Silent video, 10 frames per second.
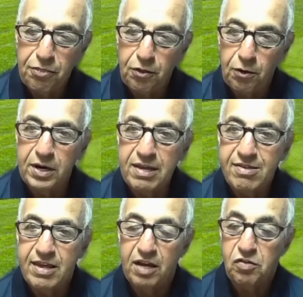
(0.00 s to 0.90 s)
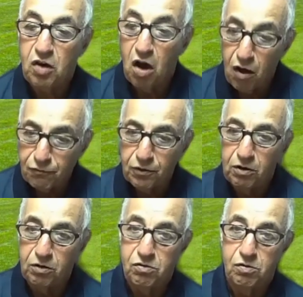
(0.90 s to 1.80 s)
36
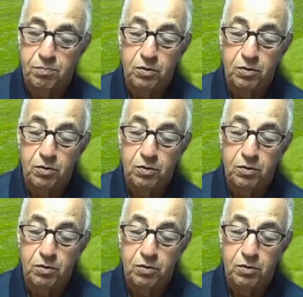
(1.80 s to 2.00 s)
golfers